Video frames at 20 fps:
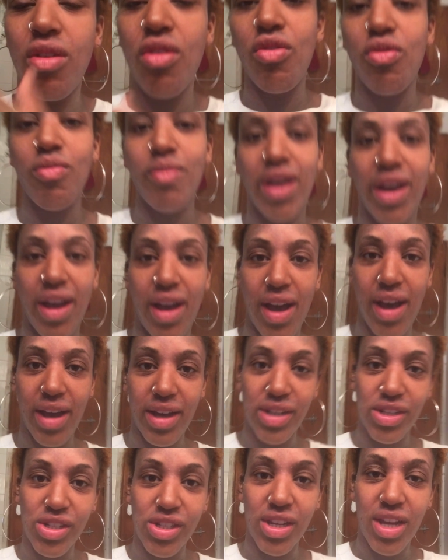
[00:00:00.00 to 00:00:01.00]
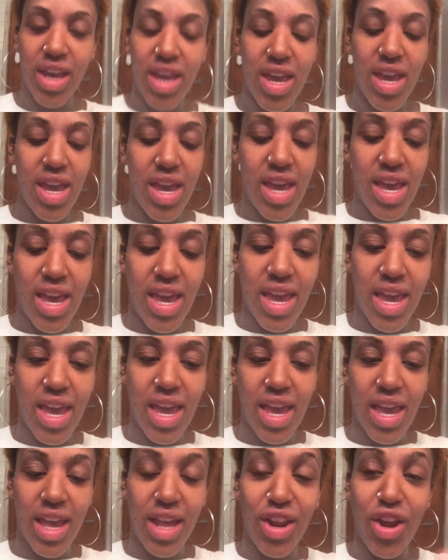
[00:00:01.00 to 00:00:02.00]
oh my gosh,
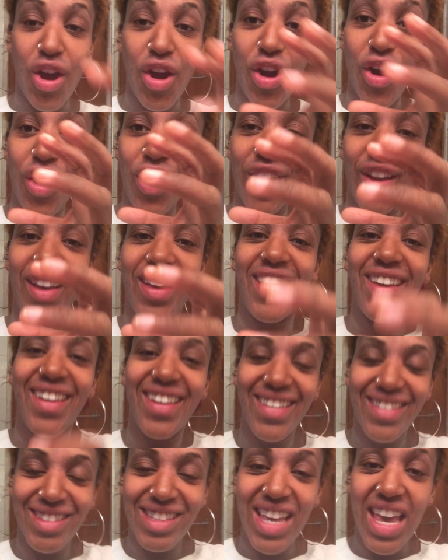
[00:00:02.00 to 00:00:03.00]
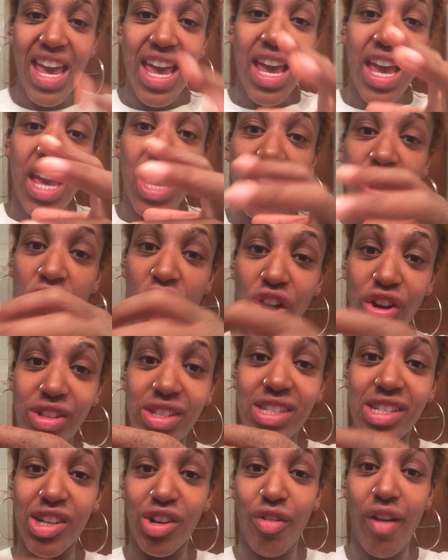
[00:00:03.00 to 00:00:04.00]
it
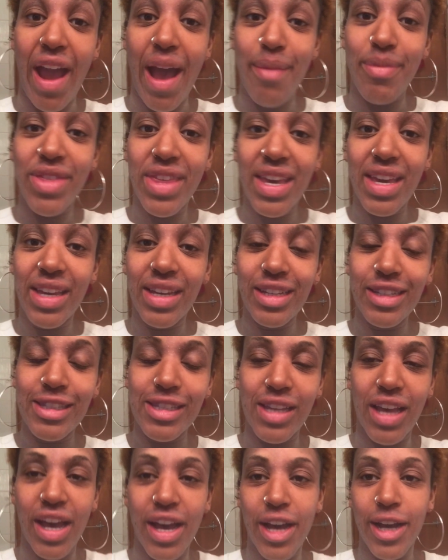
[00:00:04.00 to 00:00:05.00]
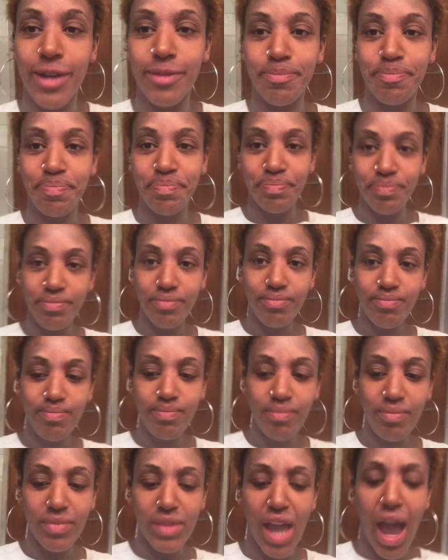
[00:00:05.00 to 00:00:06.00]
hurts to grab things. I'm
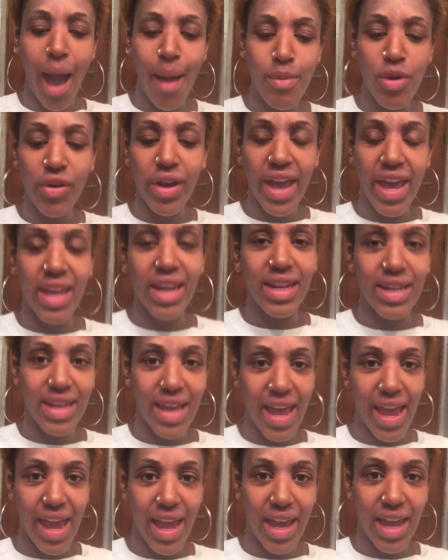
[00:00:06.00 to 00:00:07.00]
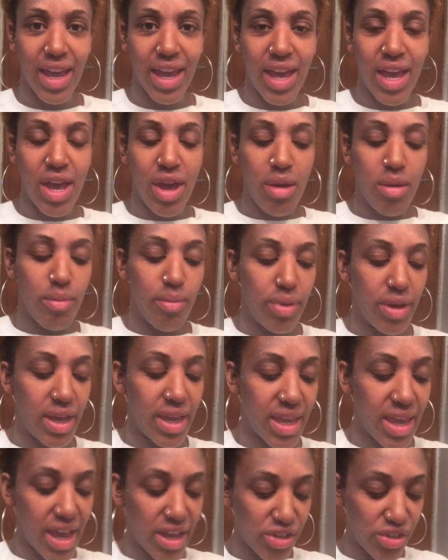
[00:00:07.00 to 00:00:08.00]
okay today,
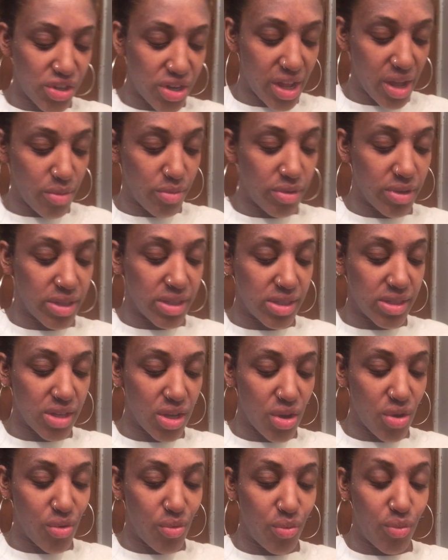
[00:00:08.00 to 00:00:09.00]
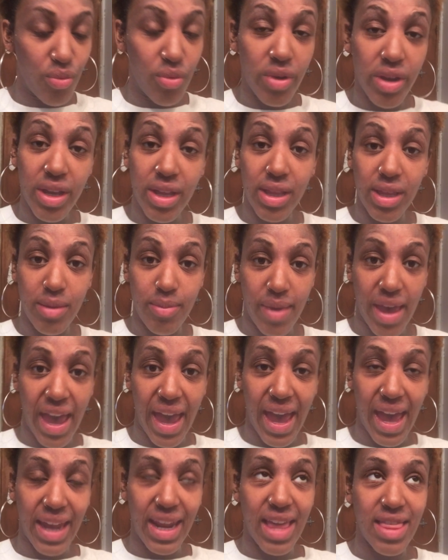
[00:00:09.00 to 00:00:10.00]
but yesterday was really
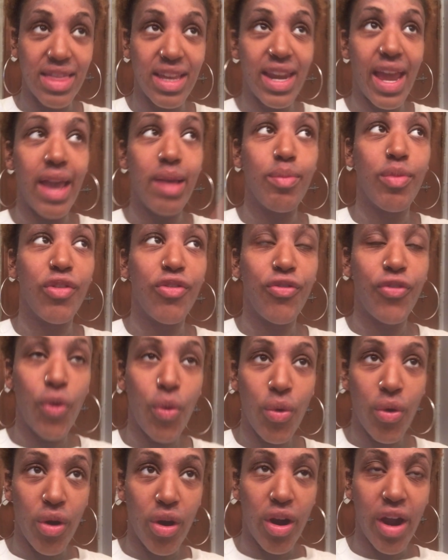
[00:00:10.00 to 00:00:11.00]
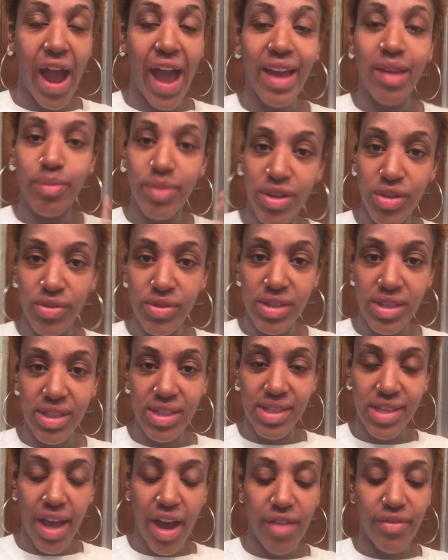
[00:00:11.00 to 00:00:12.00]
bad. And the night before, I had been using the
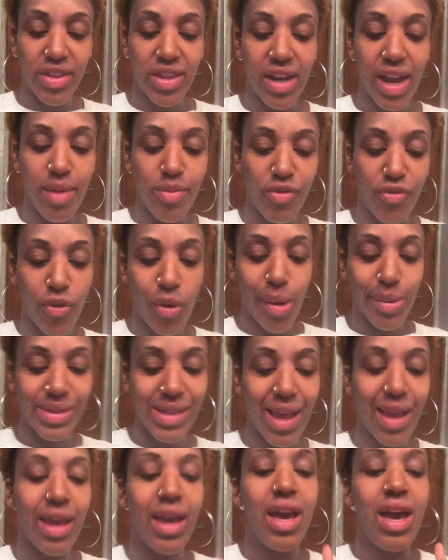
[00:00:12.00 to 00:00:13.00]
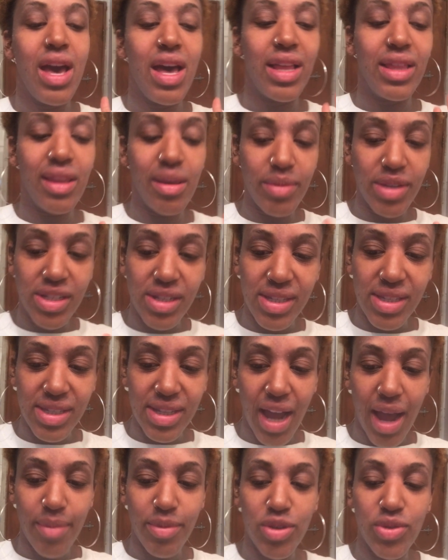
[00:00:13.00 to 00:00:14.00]
salve, and the night before I was like, let me just
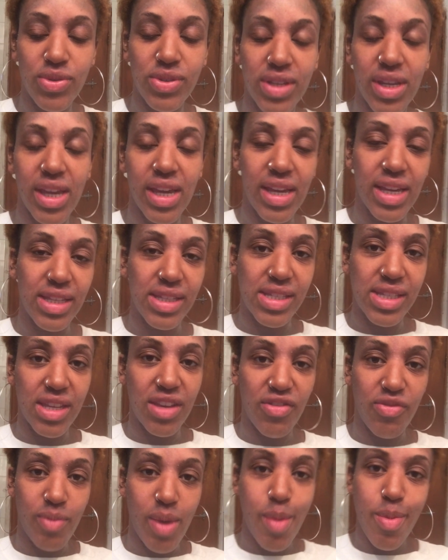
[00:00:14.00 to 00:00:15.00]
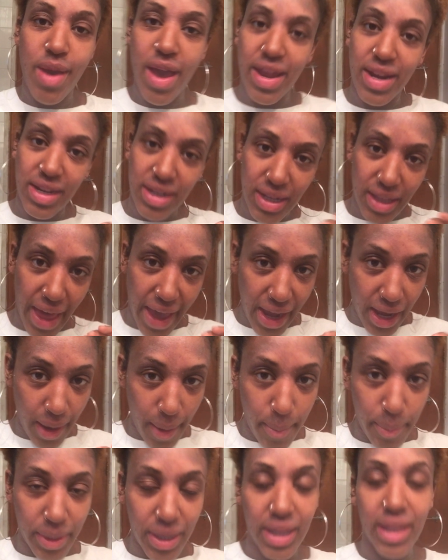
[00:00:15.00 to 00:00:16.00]
stop using it and see if maybe I need to like
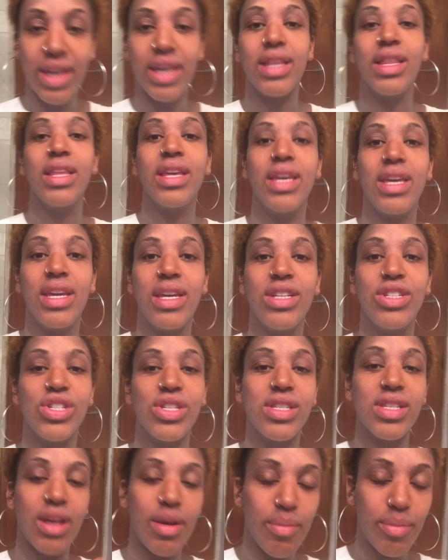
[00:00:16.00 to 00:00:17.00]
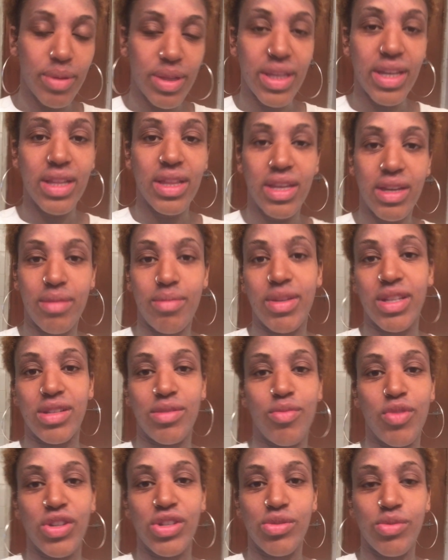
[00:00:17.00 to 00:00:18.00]
completely commit to
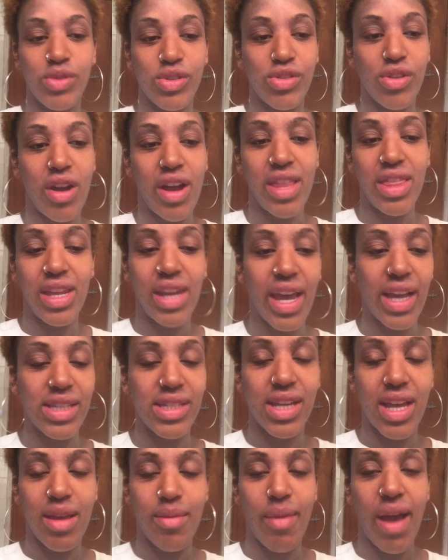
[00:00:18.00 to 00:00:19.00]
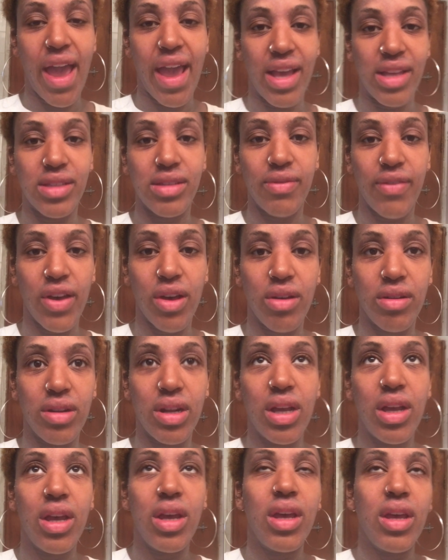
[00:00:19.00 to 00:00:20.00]
moisture withdrawal. And the next day my hands felt
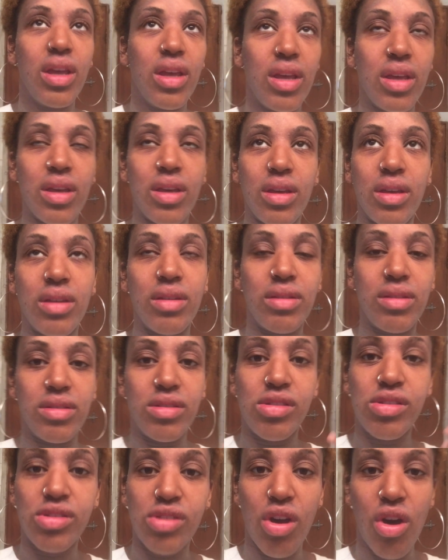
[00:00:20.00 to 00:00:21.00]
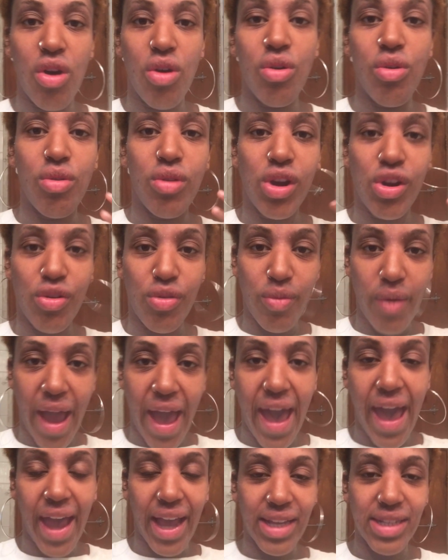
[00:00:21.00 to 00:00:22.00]
so
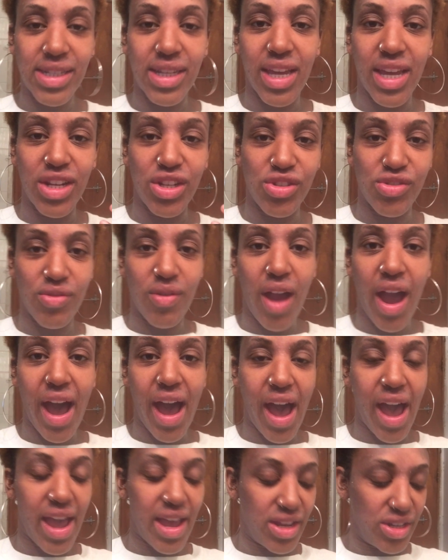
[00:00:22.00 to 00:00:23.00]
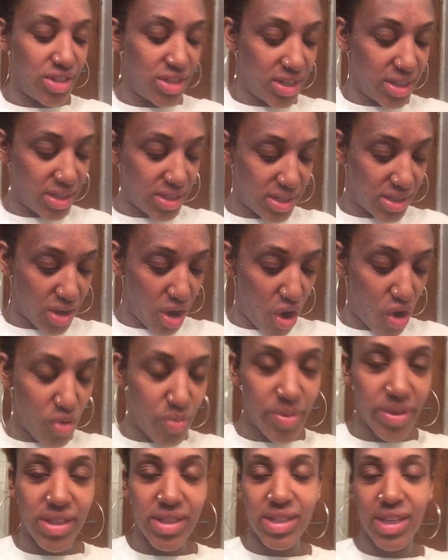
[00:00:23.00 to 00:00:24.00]
cracked and dry and just
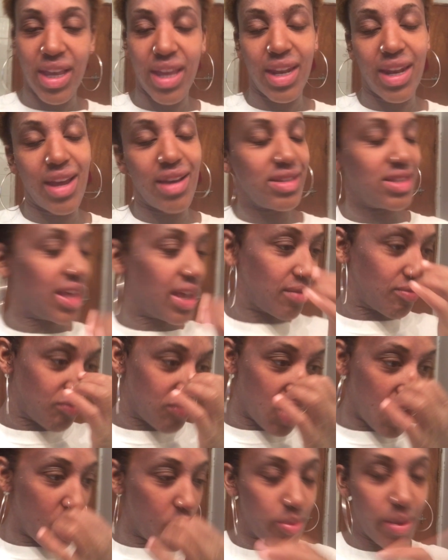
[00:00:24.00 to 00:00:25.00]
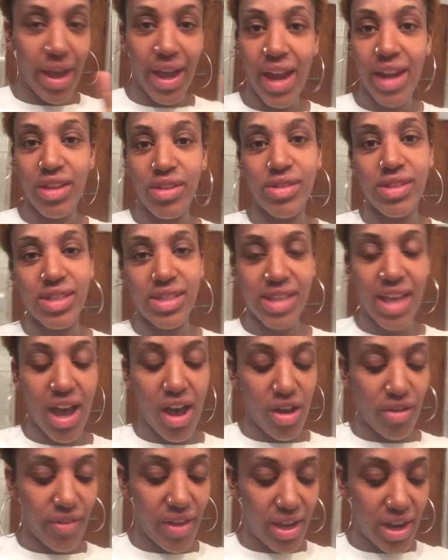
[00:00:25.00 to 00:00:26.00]
open skin, and I was like, nope, I gotta use the
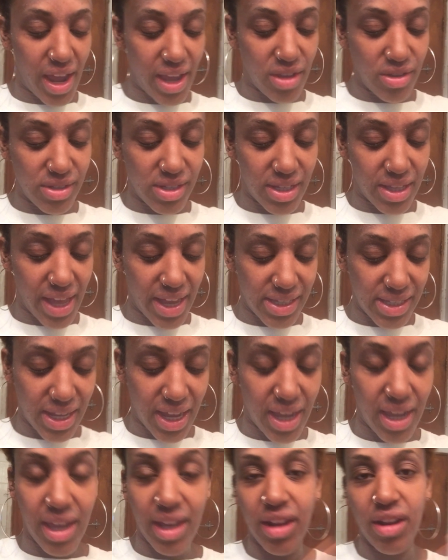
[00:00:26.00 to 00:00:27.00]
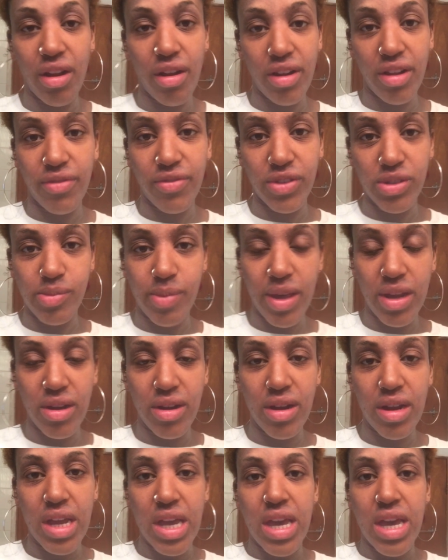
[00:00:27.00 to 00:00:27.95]
salve. And I used it last night and it already feels better.